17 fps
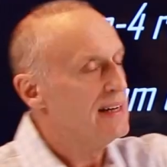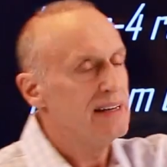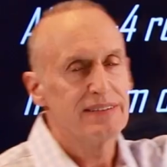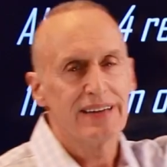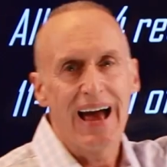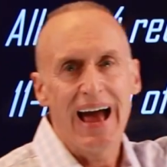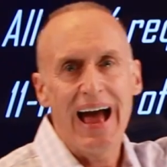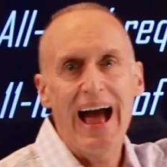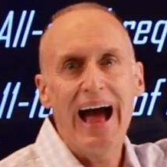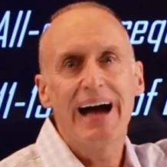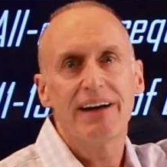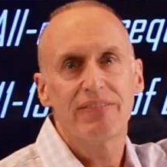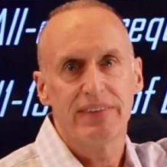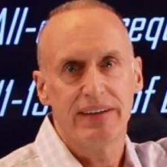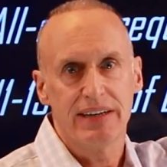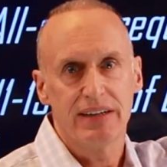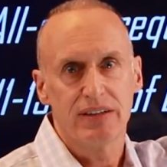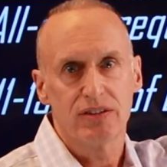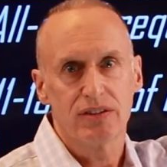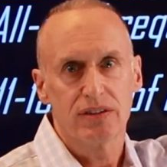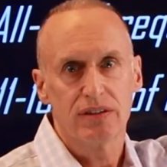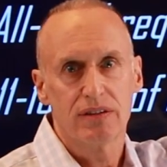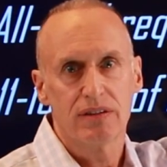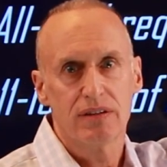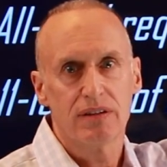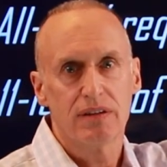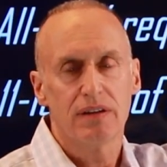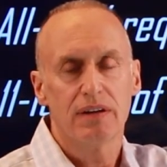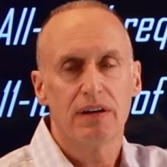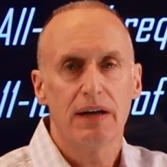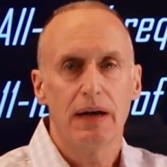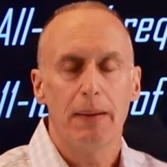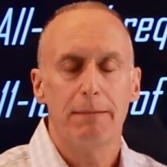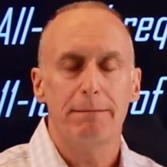is a ½ an inch.
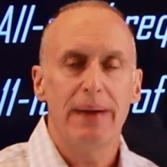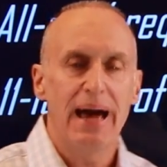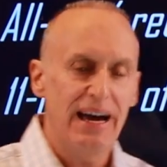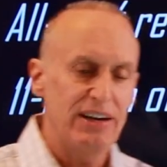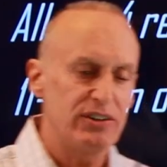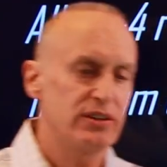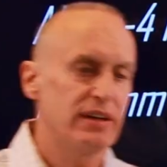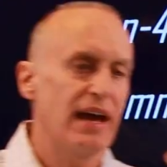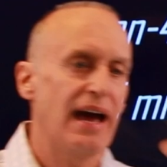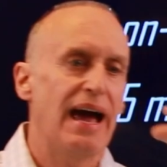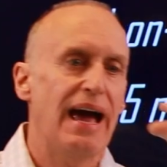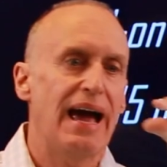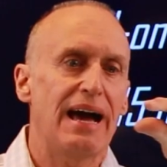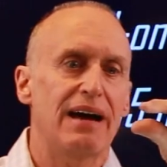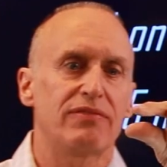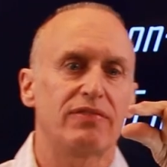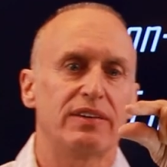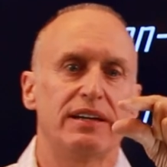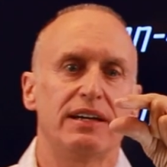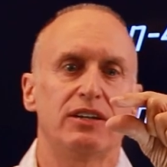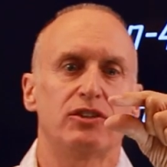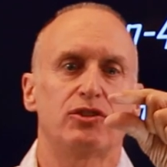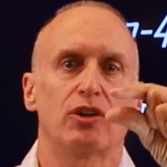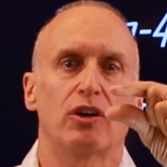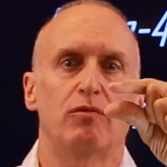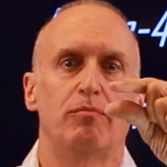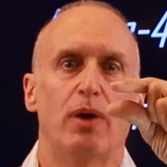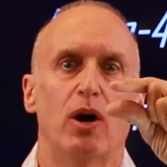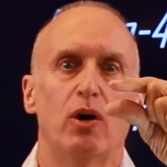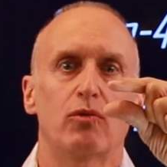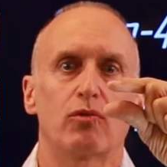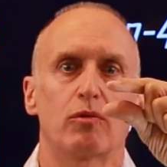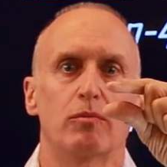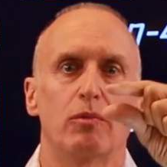Imagine a ½ an inch of
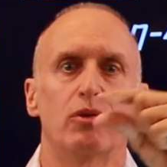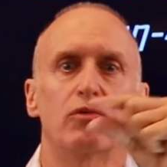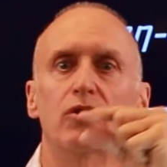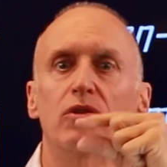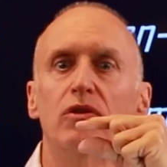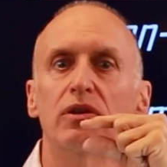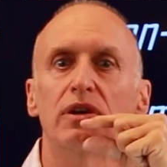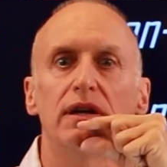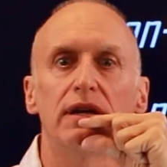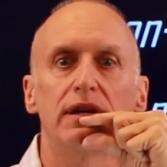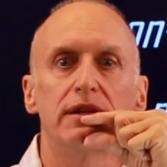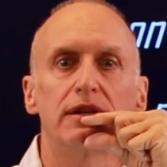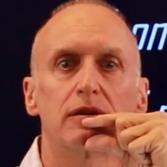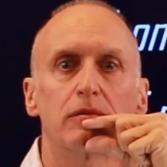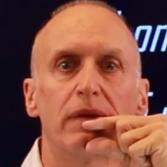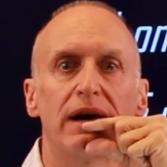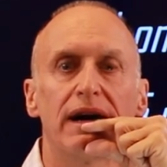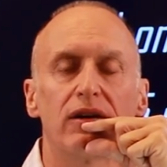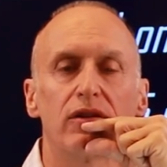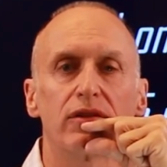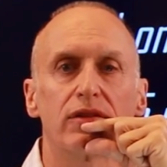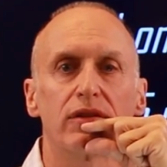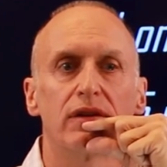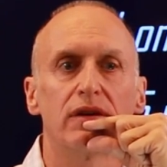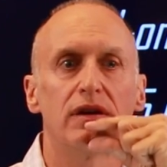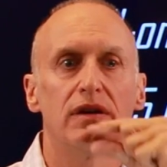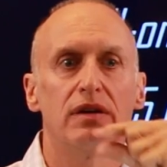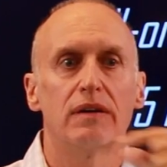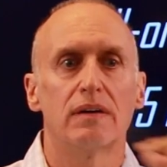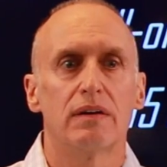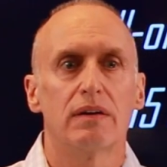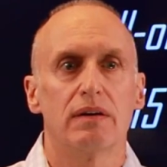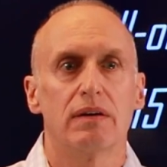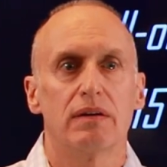bone removal in your mouth
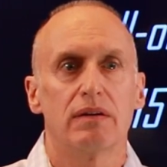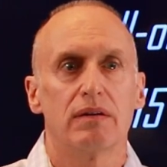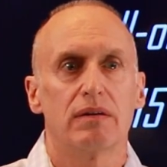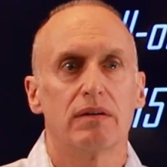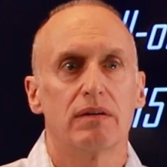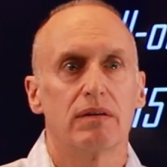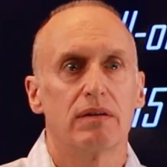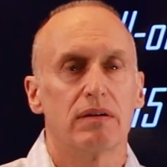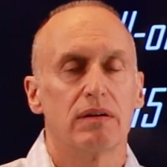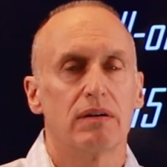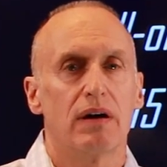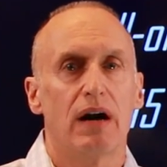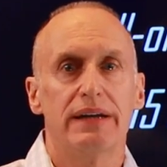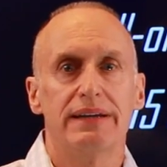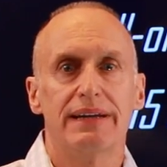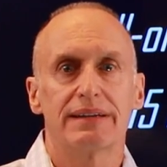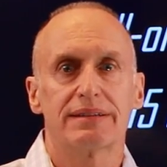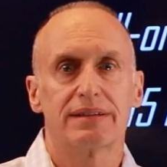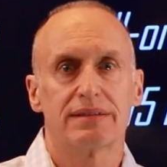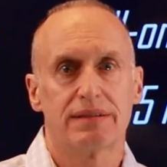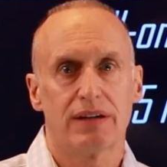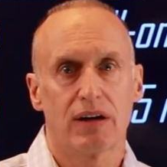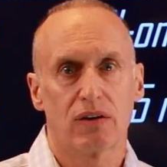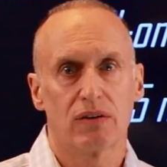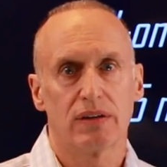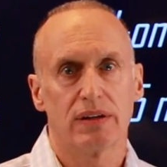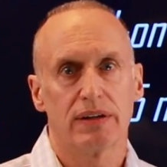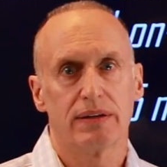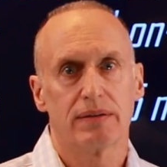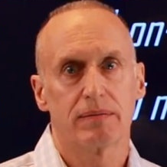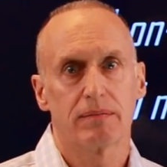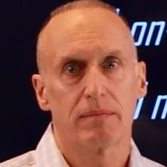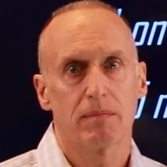unnecessarily.